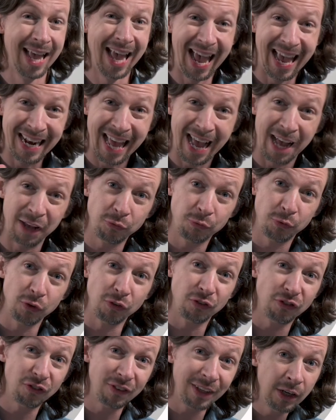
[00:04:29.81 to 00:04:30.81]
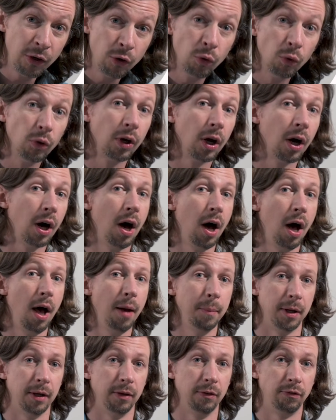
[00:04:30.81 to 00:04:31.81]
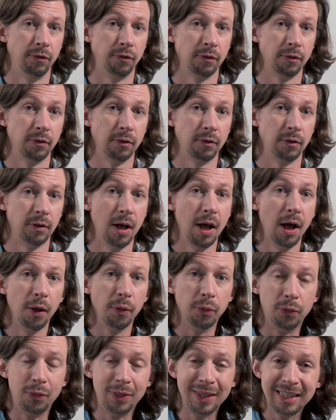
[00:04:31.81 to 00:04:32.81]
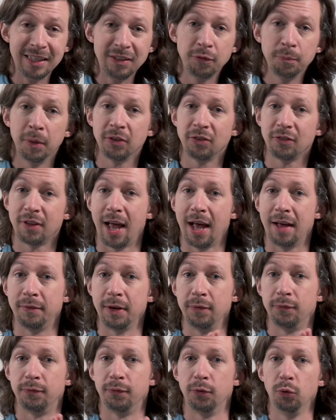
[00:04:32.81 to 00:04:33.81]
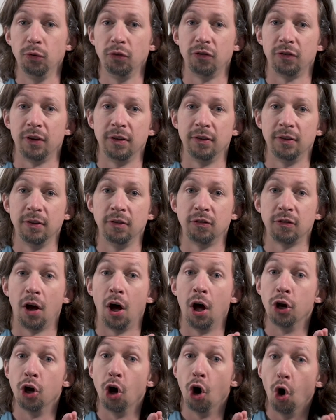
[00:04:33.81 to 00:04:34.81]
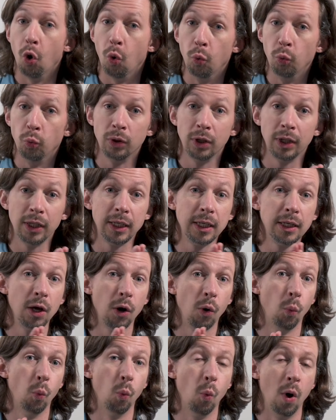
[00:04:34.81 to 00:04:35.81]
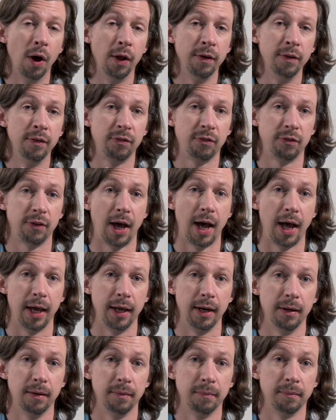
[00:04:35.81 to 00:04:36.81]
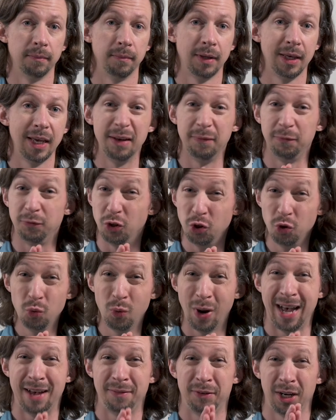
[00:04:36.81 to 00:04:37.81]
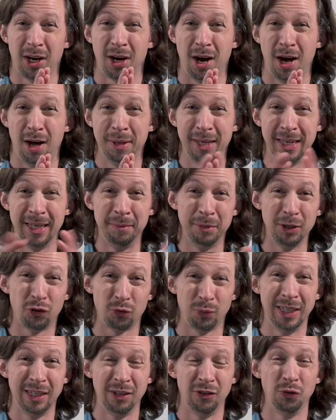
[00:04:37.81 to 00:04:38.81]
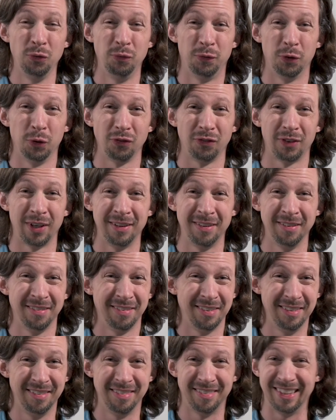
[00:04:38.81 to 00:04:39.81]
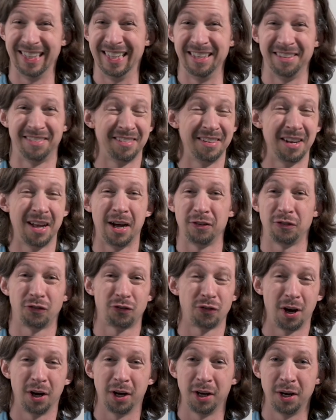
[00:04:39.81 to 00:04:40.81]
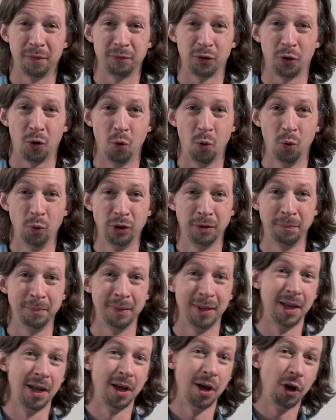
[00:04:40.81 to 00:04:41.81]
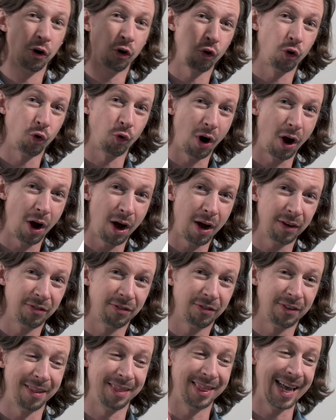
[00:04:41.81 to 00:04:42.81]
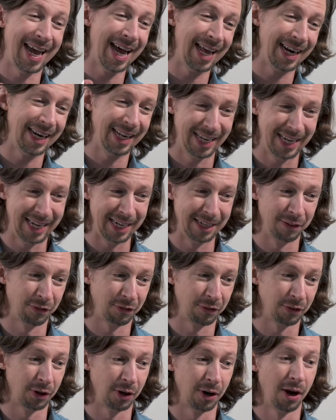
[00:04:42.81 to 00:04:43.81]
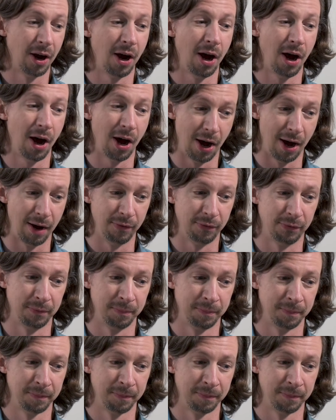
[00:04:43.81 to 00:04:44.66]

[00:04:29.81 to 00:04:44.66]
And as for single commas, these must have a full sentence on only one side. If you have a comma in between 2 full sentences, it's not strong enough to hold them. Cross that answer off.